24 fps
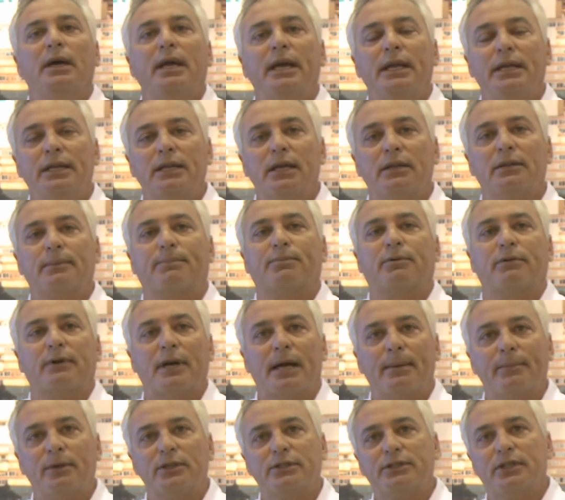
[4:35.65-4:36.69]
any other
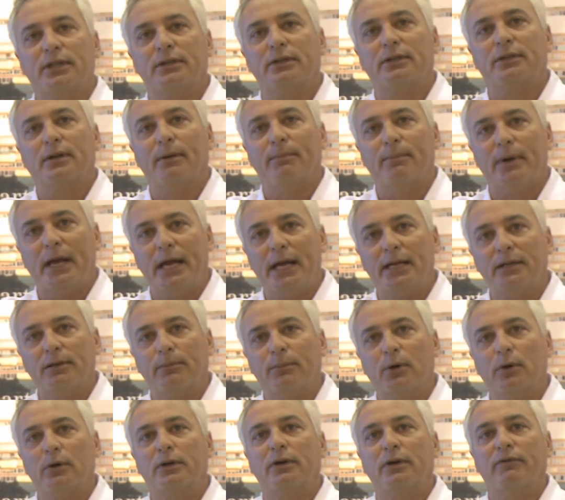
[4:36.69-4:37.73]
parameters that are
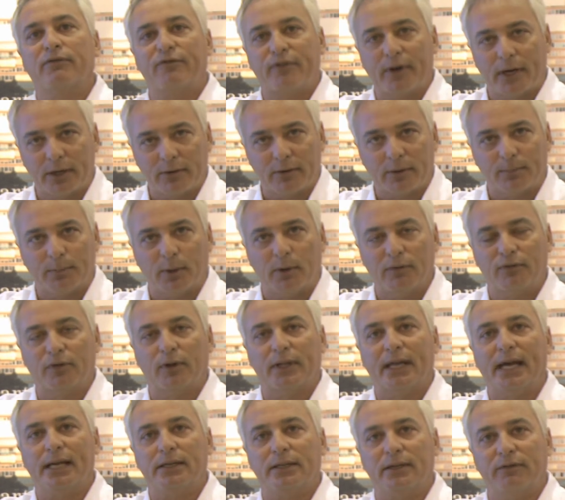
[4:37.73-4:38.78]
commandable or configurable for
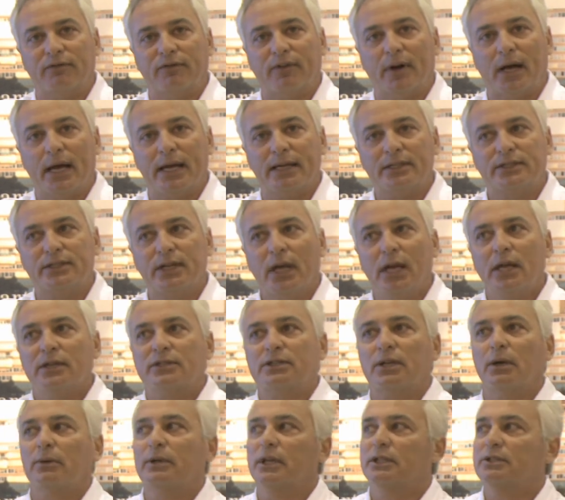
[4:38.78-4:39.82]
that device.
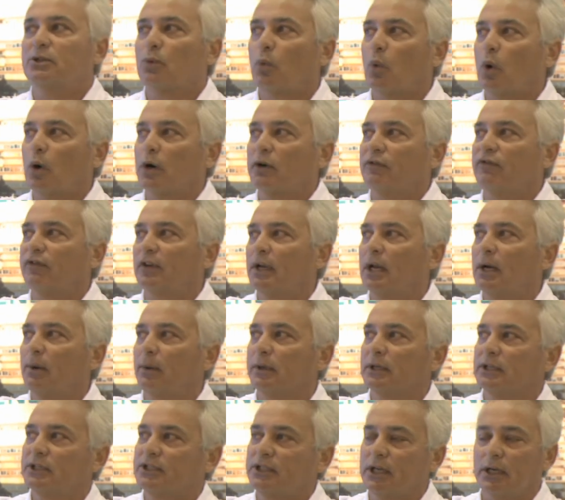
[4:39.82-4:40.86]
So this workflow
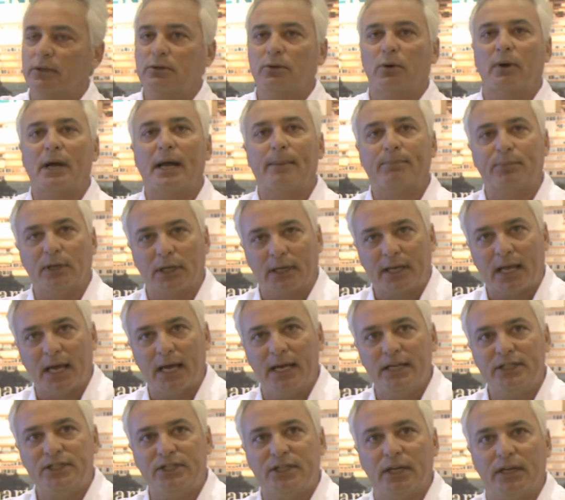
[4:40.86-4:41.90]
in a central
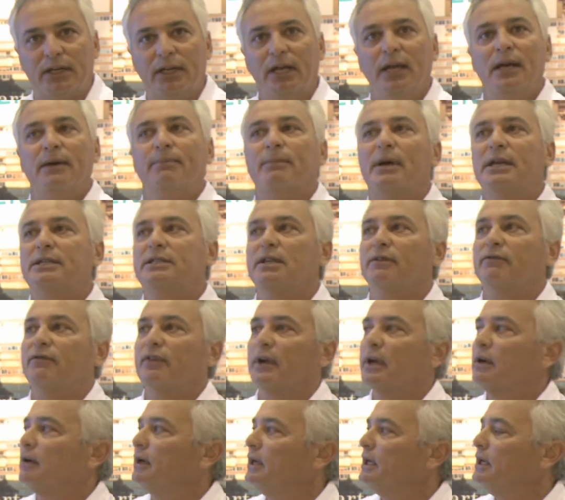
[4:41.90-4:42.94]
application makes it
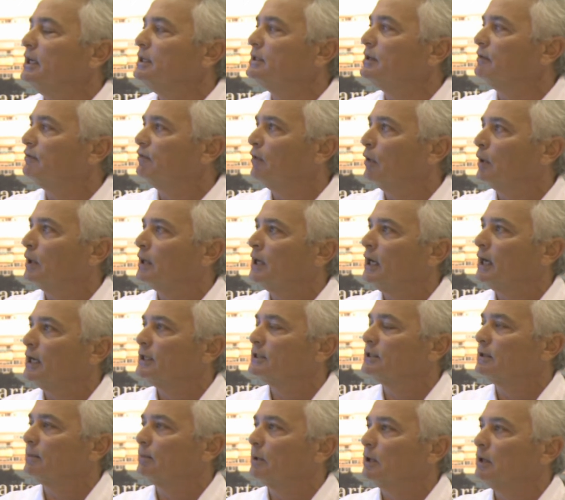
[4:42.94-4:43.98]
very easy for a
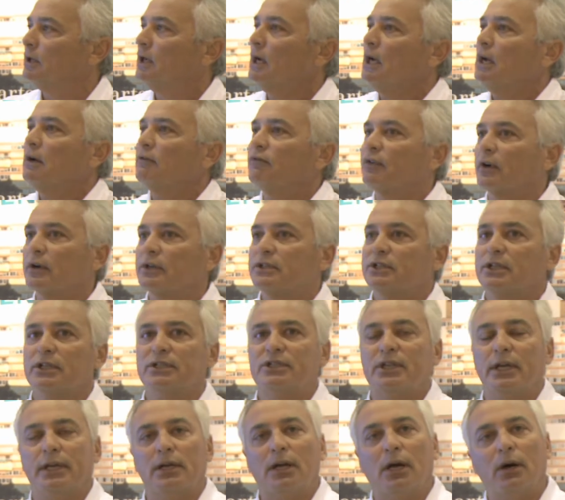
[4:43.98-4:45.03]
customer
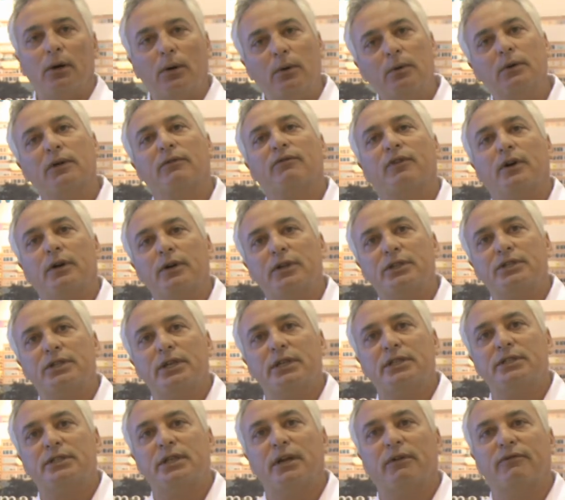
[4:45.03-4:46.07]
versus in older
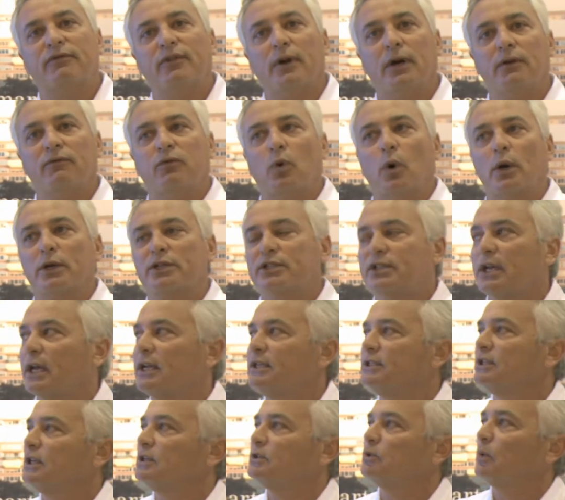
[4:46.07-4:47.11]
versions of
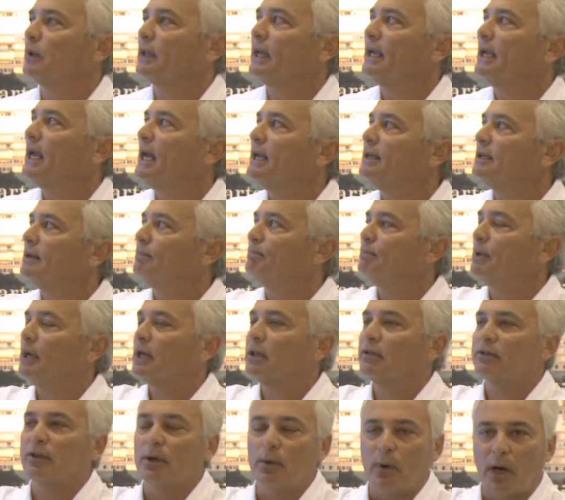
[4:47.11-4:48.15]
workstations where they had to pick
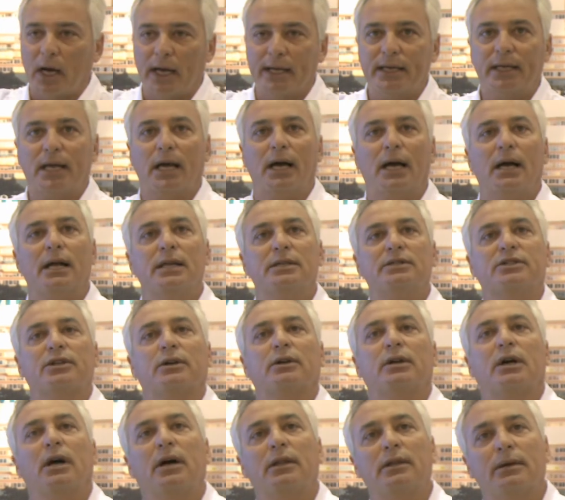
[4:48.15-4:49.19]
through icons
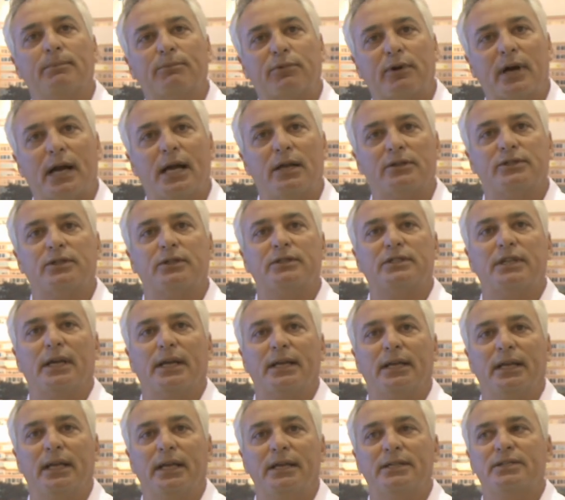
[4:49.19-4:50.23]
or other browser
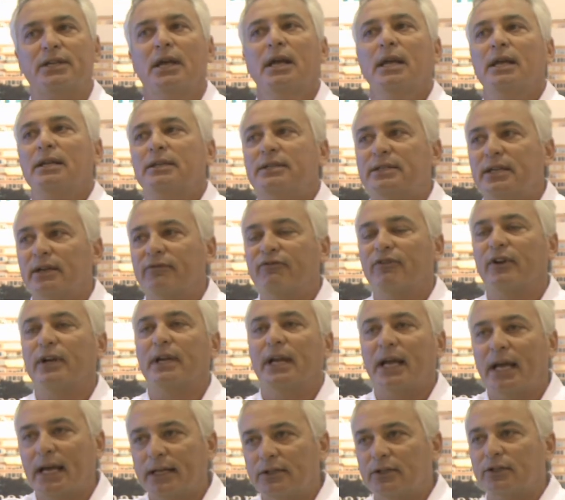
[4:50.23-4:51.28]
techniques, different
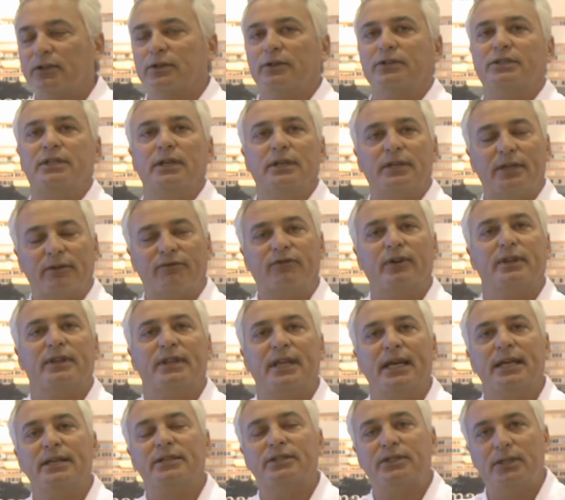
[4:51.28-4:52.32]
editors and different
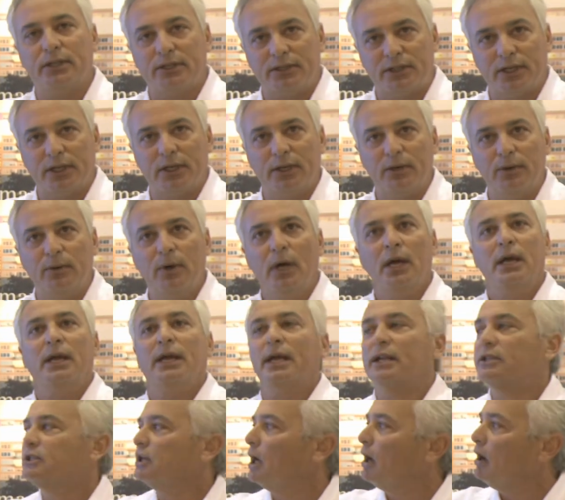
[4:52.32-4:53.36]
things to do.
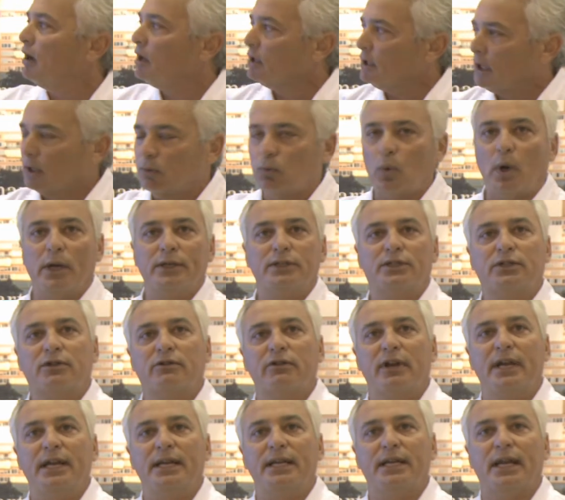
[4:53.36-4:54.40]
It's all on one
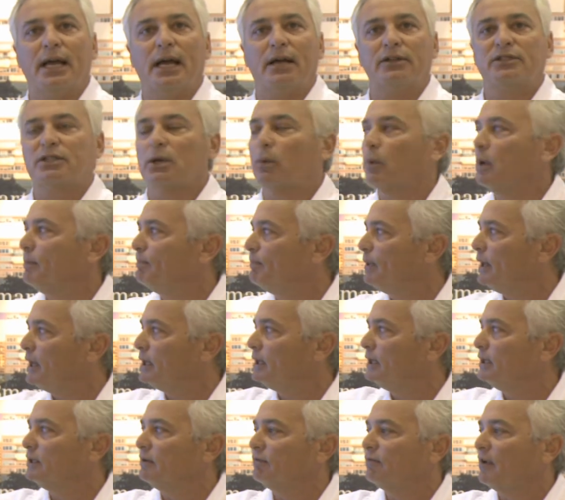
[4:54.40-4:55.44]
screen now, so we
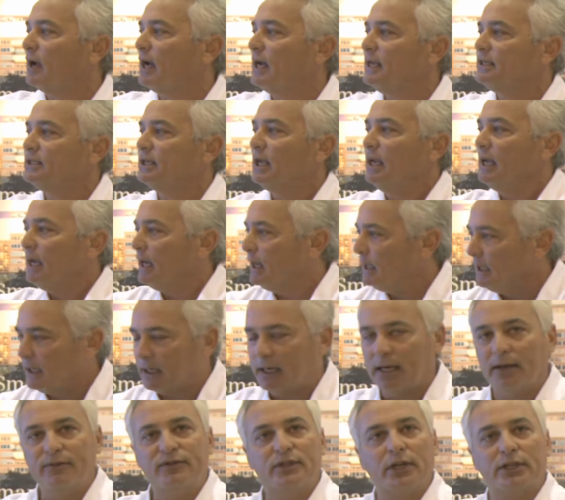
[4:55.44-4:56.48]
pick a device and it
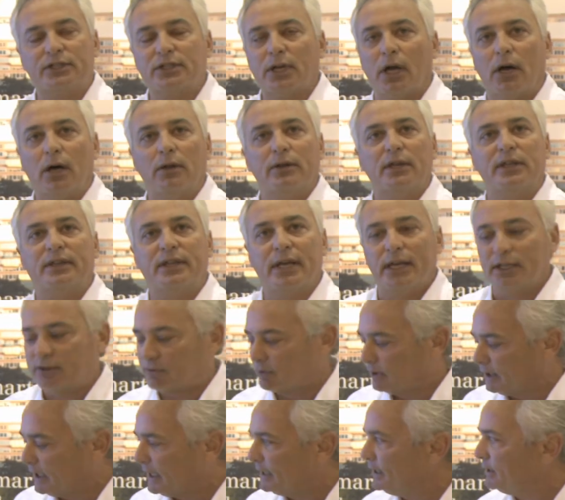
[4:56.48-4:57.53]
gives us all the things
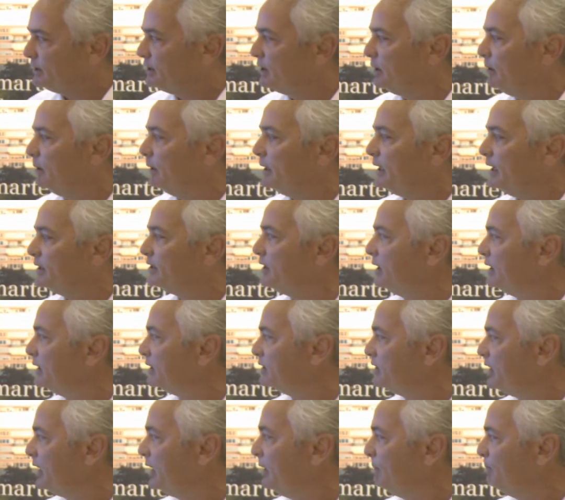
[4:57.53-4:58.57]
related to it. As an
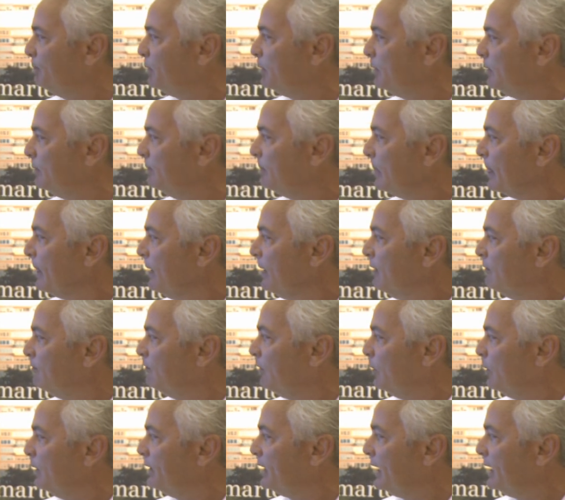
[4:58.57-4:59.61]
example,
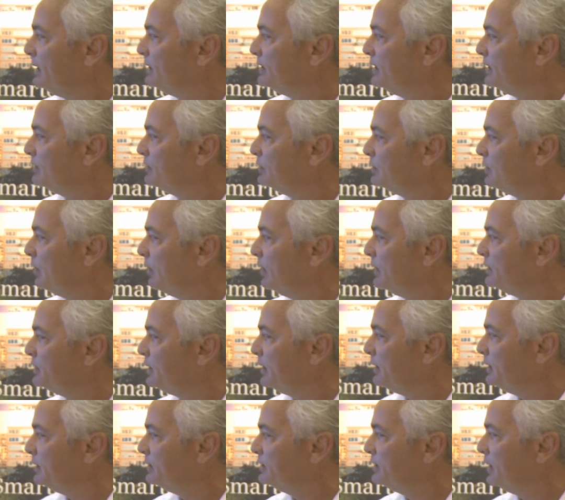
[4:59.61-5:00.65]
for that discharge
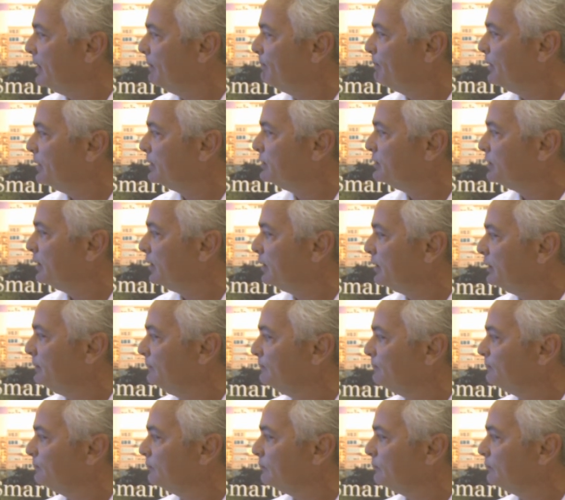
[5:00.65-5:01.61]
air temperature,